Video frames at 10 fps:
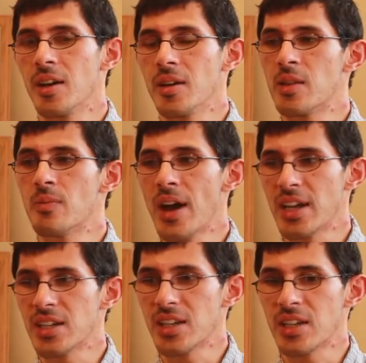in
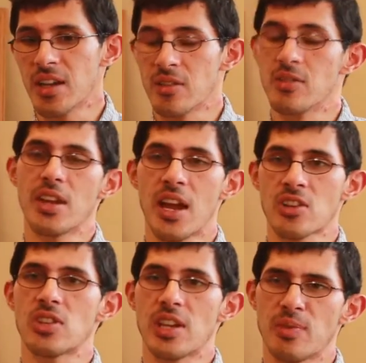mind in
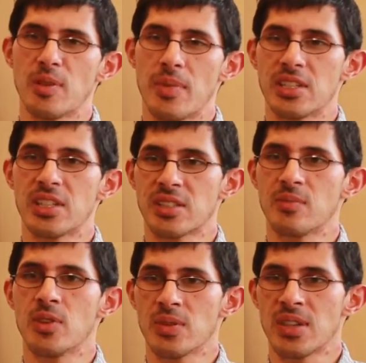actually implementing some
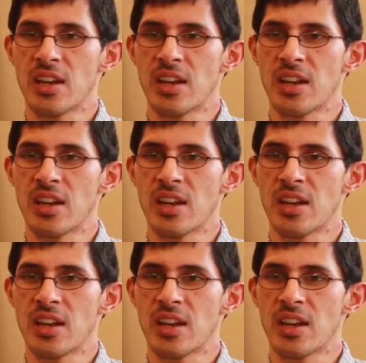of those